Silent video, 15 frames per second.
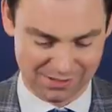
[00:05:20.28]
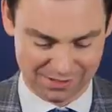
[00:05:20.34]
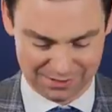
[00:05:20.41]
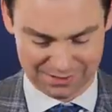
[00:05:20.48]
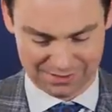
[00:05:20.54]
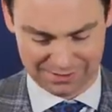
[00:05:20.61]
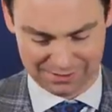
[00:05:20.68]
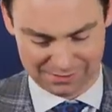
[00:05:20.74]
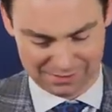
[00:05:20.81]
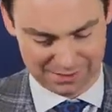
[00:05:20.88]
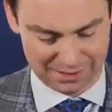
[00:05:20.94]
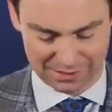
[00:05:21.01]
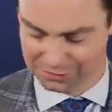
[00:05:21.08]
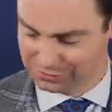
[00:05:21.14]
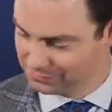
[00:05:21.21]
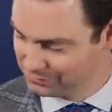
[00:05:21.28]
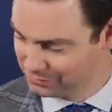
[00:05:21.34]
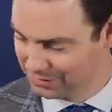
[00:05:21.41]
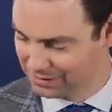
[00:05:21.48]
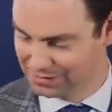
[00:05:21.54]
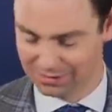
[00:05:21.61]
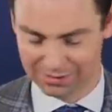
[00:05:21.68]
think, oh gosh, you
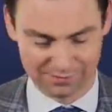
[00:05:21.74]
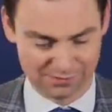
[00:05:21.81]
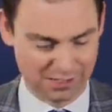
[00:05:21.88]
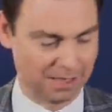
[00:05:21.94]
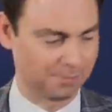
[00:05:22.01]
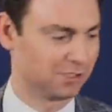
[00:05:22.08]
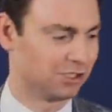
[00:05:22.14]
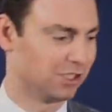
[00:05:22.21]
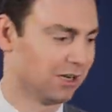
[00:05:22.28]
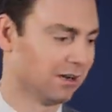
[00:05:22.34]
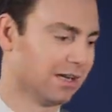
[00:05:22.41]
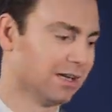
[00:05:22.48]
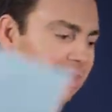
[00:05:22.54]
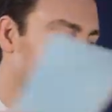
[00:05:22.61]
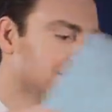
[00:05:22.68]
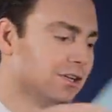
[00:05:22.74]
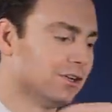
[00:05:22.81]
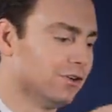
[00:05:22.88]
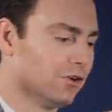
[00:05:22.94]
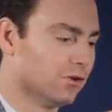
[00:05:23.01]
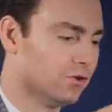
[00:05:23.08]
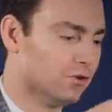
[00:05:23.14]
know, I think of Tom and Jerry,
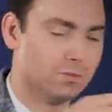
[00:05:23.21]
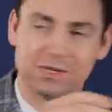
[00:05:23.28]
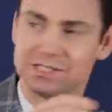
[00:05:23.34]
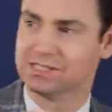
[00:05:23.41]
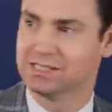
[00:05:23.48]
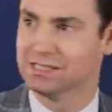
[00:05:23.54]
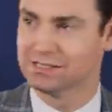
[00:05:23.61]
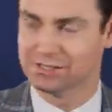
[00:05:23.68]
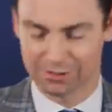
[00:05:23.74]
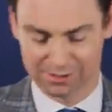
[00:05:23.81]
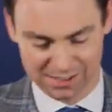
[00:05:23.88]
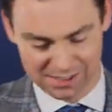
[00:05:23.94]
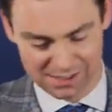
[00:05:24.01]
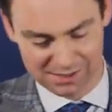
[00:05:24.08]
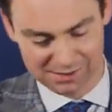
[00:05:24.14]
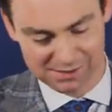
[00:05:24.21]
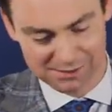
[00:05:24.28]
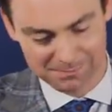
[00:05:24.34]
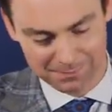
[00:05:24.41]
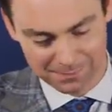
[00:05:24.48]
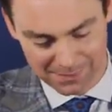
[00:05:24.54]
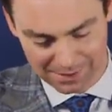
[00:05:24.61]
you know, who wants to eat sardines?
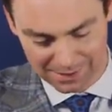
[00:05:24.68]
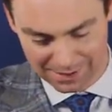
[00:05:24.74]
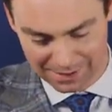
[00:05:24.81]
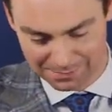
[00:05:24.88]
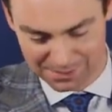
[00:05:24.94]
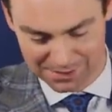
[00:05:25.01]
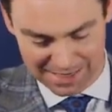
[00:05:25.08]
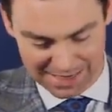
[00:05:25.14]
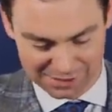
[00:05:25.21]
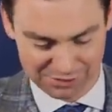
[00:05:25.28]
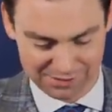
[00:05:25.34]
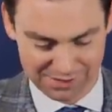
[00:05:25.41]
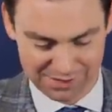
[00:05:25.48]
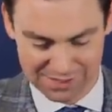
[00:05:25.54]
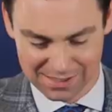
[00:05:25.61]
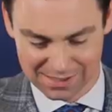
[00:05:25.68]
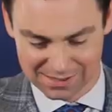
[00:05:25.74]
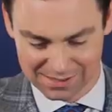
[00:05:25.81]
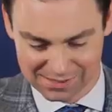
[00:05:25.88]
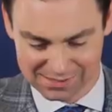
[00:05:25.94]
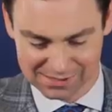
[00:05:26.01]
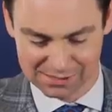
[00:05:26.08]
But actually,
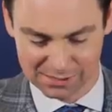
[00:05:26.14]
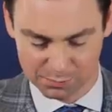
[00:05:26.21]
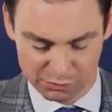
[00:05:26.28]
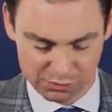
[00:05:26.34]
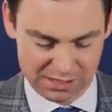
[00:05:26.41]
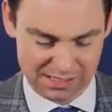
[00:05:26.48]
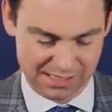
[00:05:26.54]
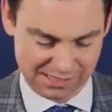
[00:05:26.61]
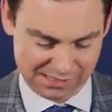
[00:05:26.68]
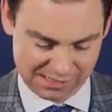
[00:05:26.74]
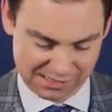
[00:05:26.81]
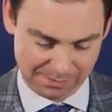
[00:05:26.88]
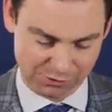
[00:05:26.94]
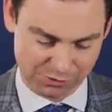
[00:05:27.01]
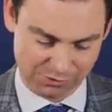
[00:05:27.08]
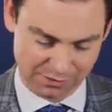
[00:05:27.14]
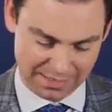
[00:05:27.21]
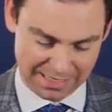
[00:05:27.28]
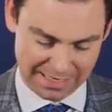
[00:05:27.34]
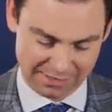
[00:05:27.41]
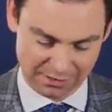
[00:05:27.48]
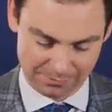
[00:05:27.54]
this is a pretty exceptional
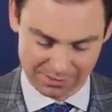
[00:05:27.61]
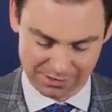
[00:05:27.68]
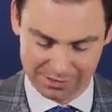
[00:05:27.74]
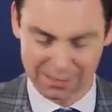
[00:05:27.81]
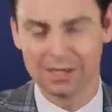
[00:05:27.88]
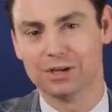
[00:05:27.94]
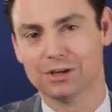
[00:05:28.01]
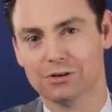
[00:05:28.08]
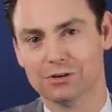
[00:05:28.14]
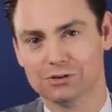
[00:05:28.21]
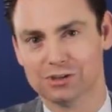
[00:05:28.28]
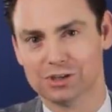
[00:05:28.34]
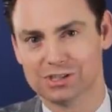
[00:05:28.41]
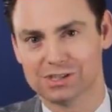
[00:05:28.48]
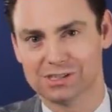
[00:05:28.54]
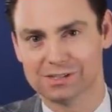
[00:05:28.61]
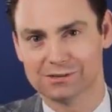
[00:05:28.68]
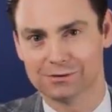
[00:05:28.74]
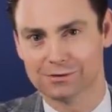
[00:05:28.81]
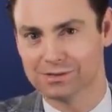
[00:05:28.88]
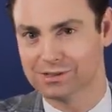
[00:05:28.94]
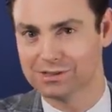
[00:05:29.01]
item, you know, just a
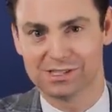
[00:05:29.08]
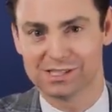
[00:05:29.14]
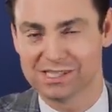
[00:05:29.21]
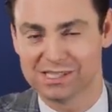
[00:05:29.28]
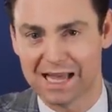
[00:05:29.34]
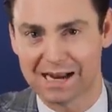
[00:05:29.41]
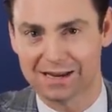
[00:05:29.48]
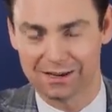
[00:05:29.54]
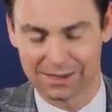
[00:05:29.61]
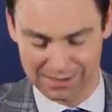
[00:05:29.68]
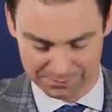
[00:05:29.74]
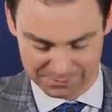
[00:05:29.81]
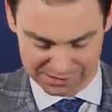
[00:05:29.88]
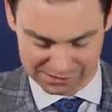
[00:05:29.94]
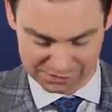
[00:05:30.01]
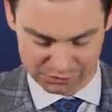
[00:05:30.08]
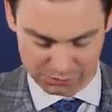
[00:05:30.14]
little to snack on. I mean, it's